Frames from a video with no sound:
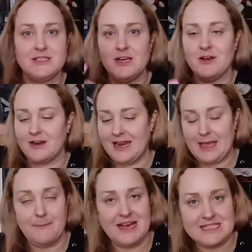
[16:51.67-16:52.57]
to look like
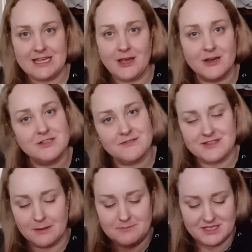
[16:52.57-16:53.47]
a petticoat of
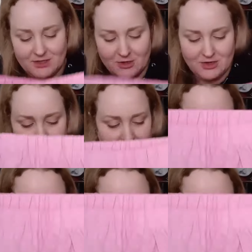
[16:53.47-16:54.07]
some sort.